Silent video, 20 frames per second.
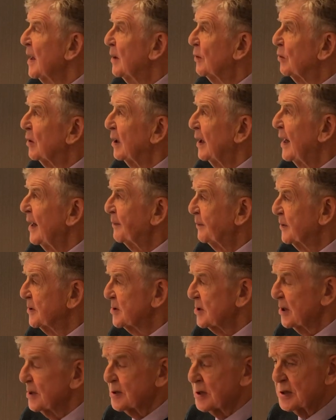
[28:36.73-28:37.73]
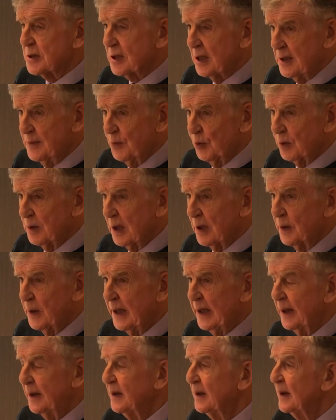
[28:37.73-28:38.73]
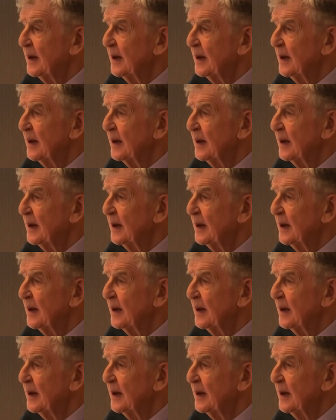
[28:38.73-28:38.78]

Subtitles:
What happens is the team will go in